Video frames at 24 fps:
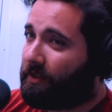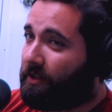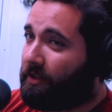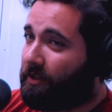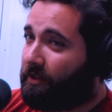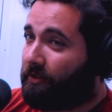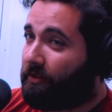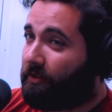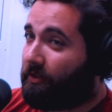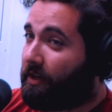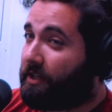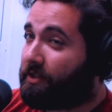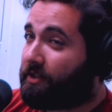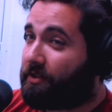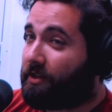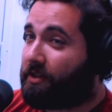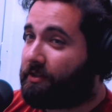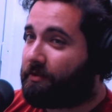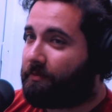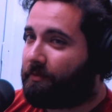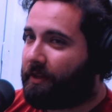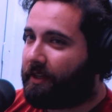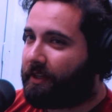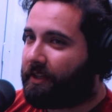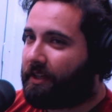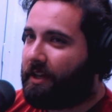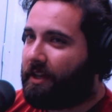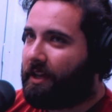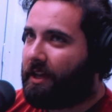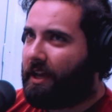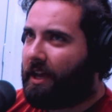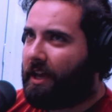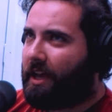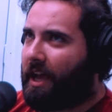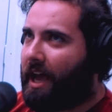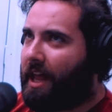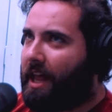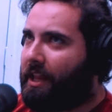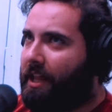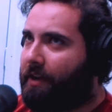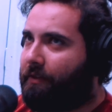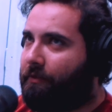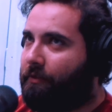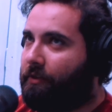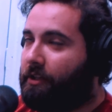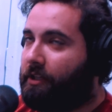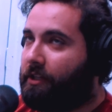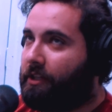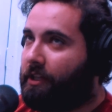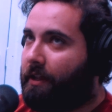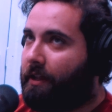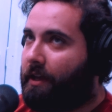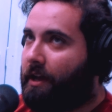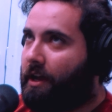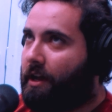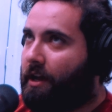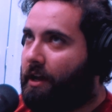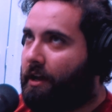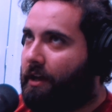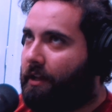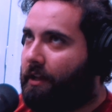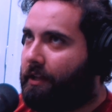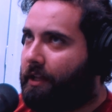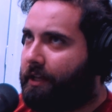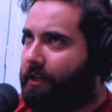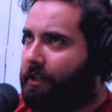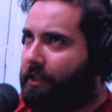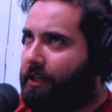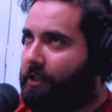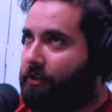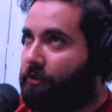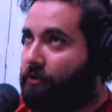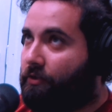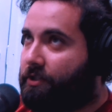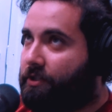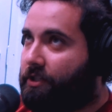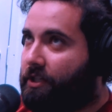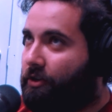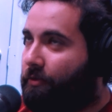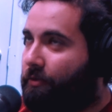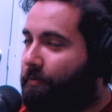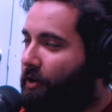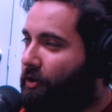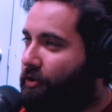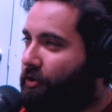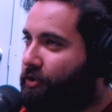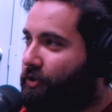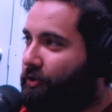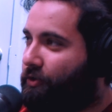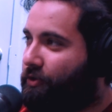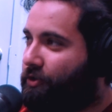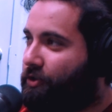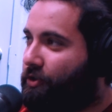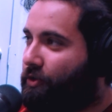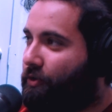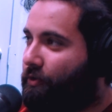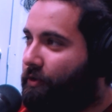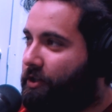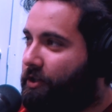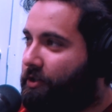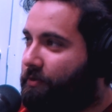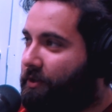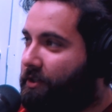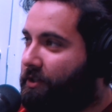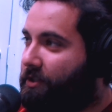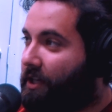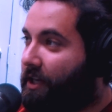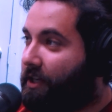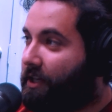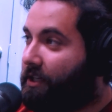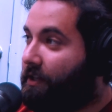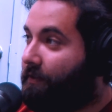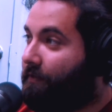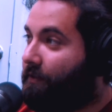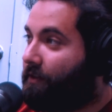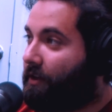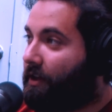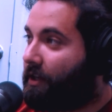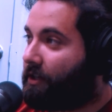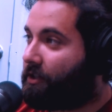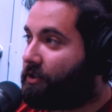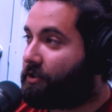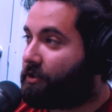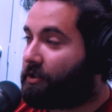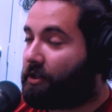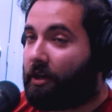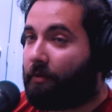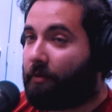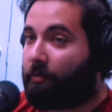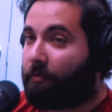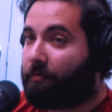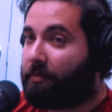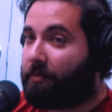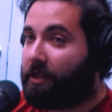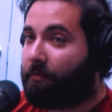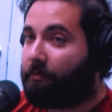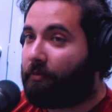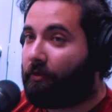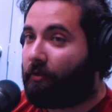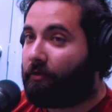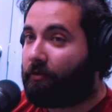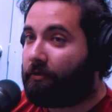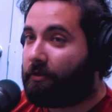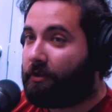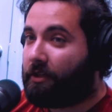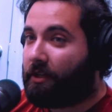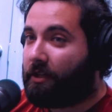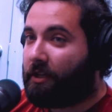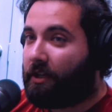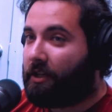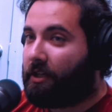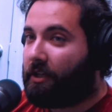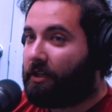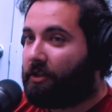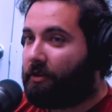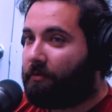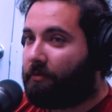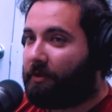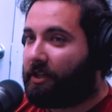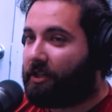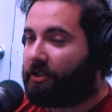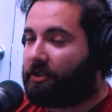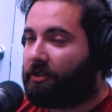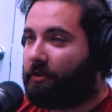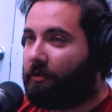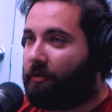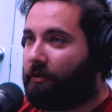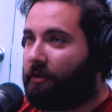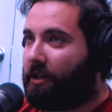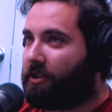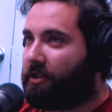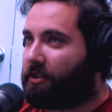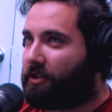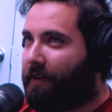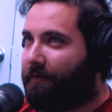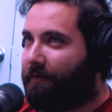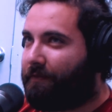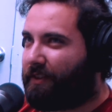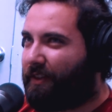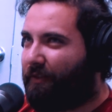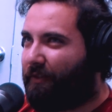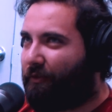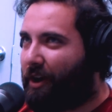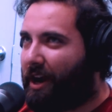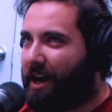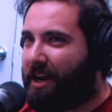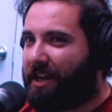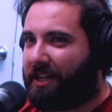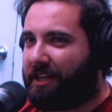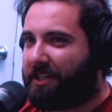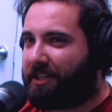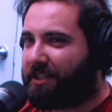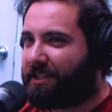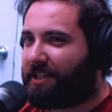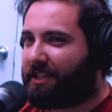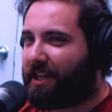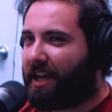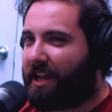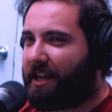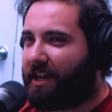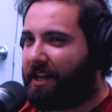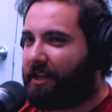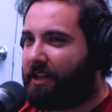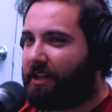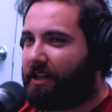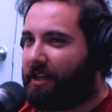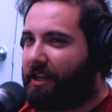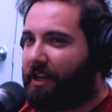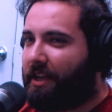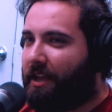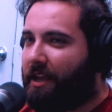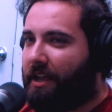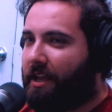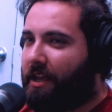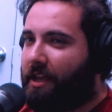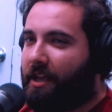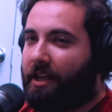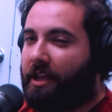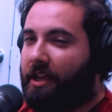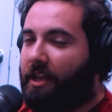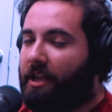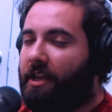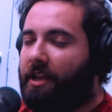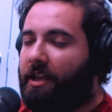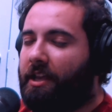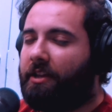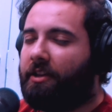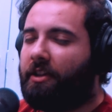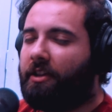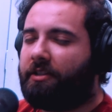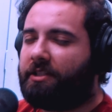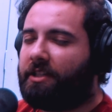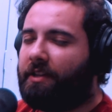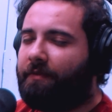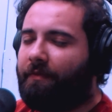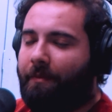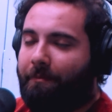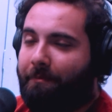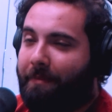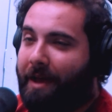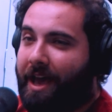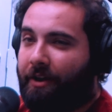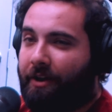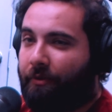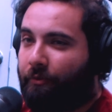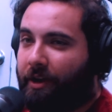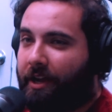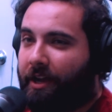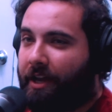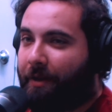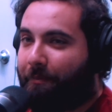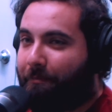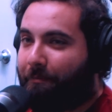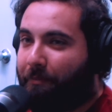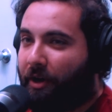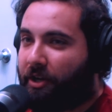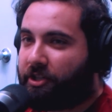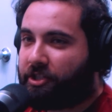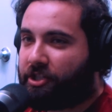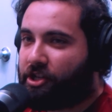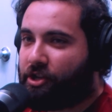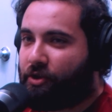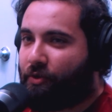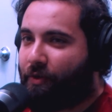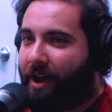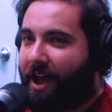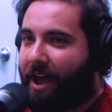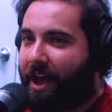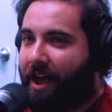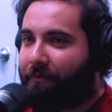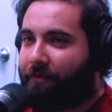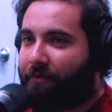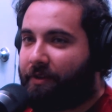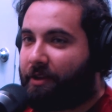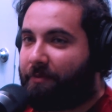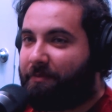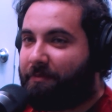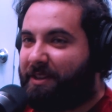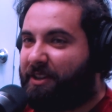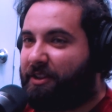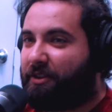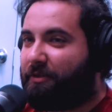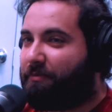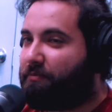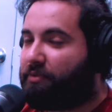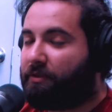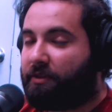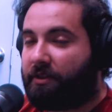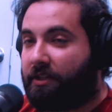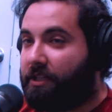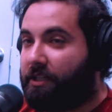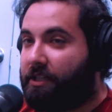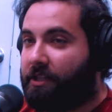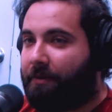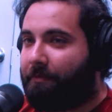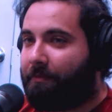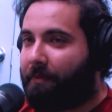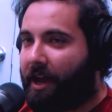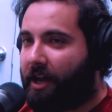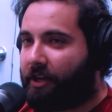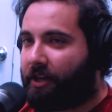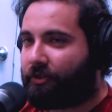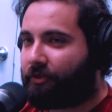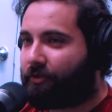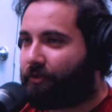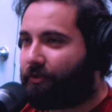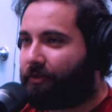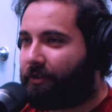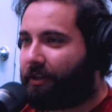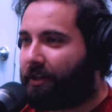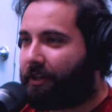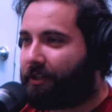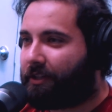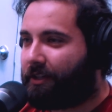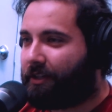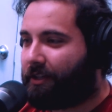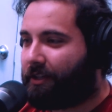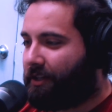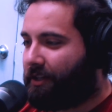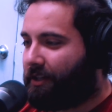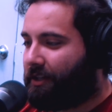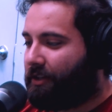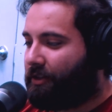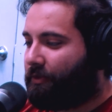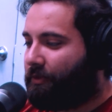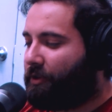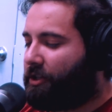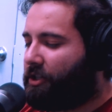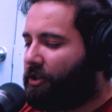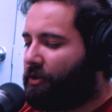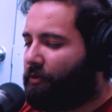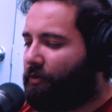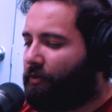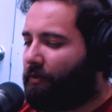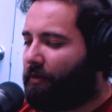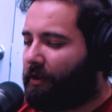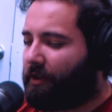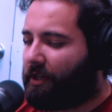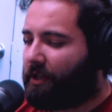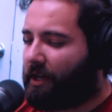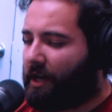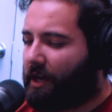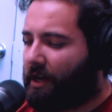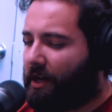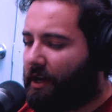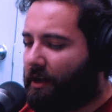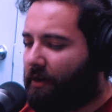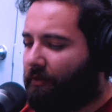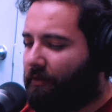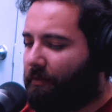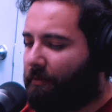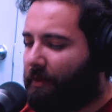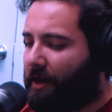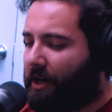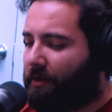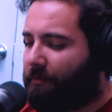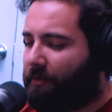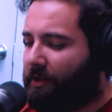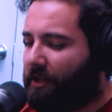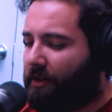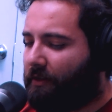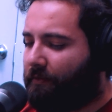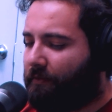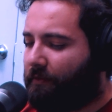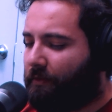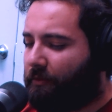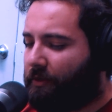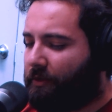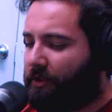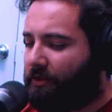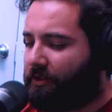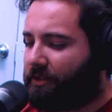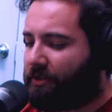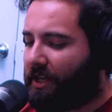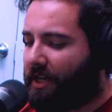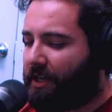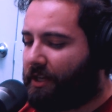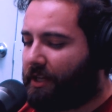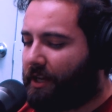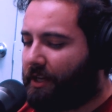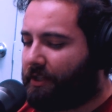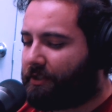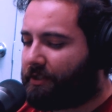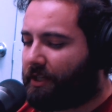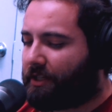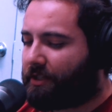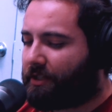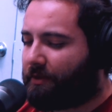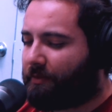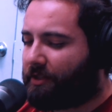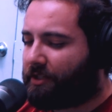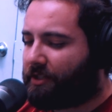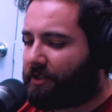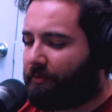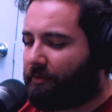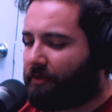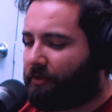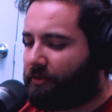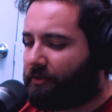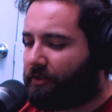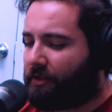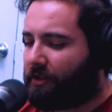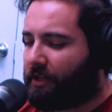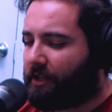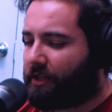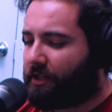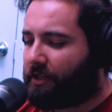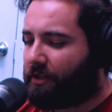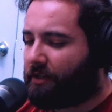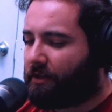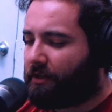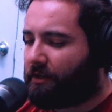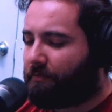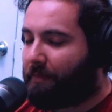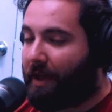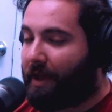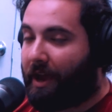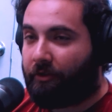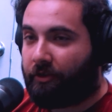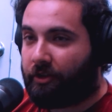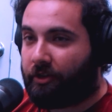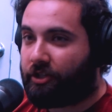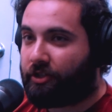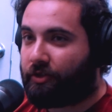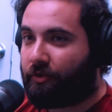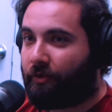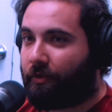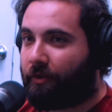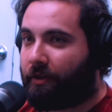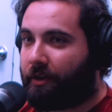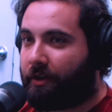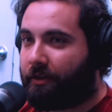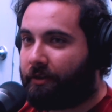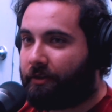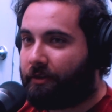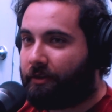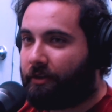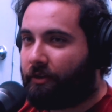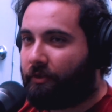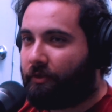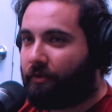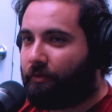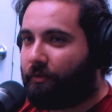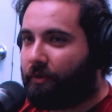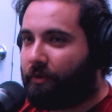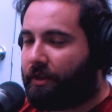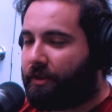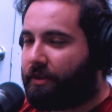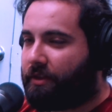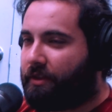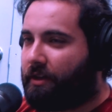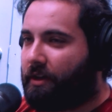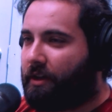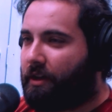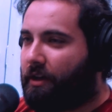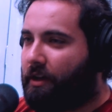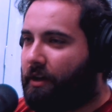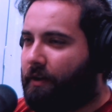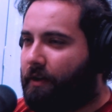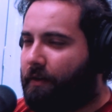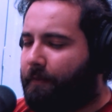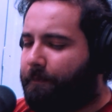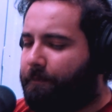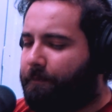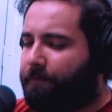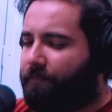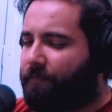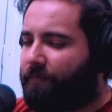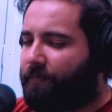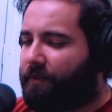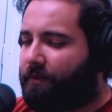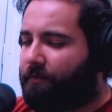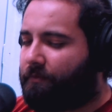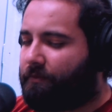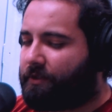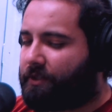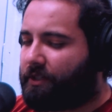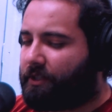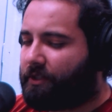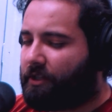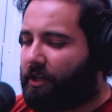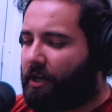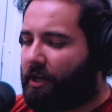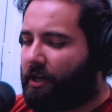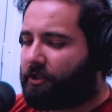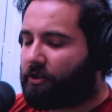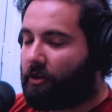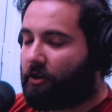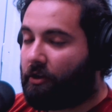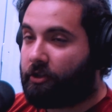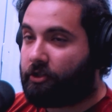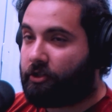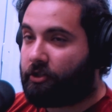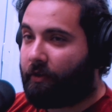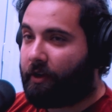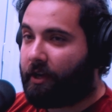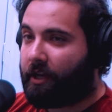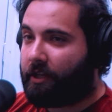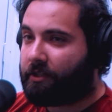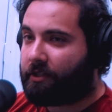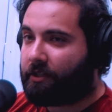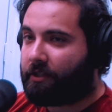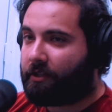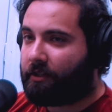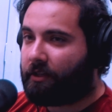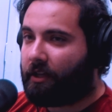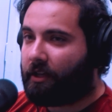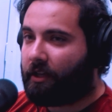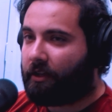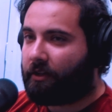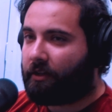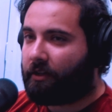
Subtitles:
No, that's awesome. I really like a lot those interpersonal stories when it's even just a couple people, because if the writing is tight, it doesn't even matter what kind of budget you have. It could be completely magical. What you reminded me of when you said that is something similar to a Marriage Story with was it Scarlett Johansson and